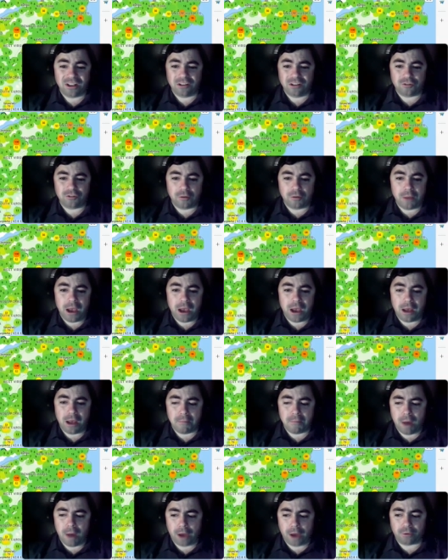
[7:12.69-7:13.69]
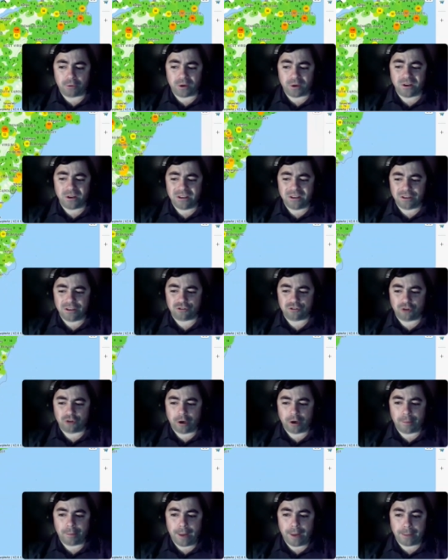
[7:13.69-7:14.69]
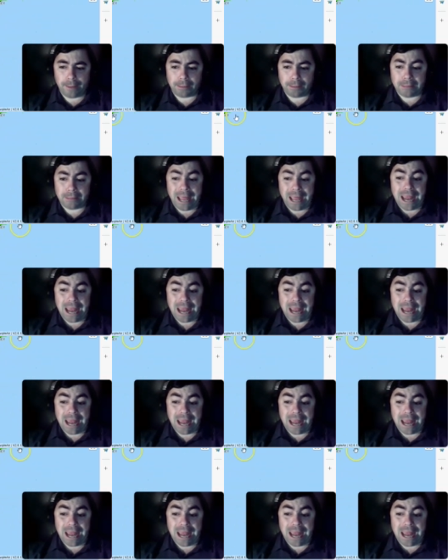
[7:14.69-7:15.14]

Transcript: Some uh, moderate is starting to pop up.